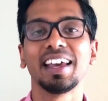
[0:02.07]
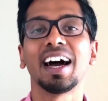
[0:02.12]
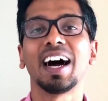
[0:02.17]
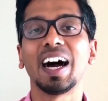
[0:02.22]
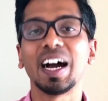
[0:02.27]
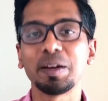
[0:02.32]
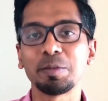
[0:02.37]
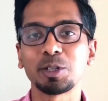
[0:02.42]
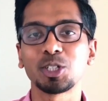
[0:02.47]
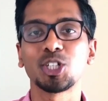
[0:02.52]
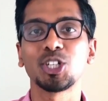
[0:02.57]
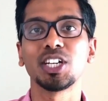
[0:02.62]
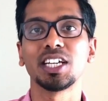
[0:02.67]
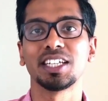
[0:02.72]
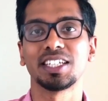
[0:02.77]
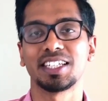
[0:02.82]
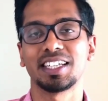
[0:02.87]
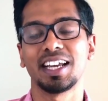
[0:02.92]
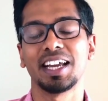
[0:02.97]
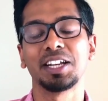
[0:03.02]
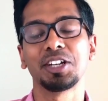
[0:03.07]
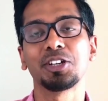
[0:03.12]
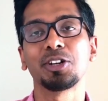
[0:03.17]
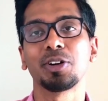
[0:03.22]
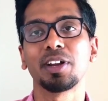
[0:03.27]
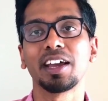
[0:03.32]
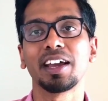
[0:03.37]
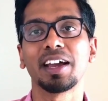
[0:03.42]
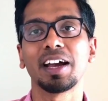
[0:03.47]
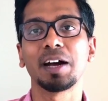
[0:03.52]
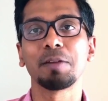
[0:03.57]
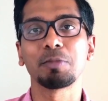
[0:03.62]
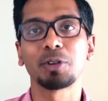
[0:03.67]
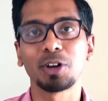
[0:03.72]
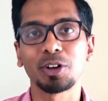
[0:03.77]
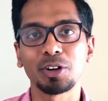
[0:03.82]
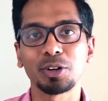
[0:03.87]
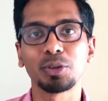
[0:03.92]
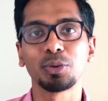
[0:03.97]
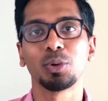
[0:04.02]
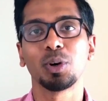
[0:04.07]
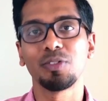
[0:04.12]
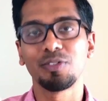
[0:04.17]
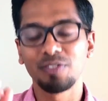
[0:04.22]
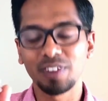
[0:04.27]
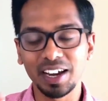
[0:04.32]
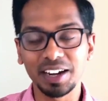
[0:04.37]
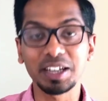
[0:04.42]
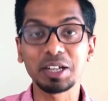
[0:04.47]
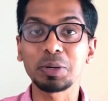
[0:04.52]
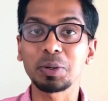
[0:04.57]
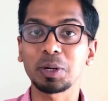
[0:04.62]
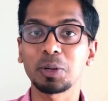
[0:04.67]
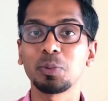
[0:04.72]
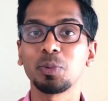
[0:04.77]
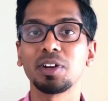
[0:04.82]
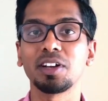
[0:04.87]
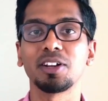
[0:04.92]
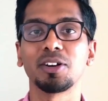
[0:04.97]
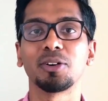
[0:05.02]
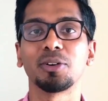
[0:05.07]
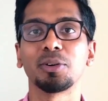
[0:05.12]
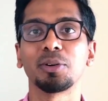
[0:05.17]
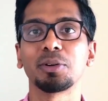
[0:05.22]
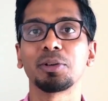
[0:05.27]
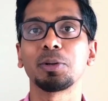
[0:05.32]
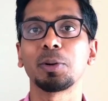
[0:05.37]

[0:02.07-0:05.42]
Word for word: I'm Ashish and today I'm gonna do a very quick video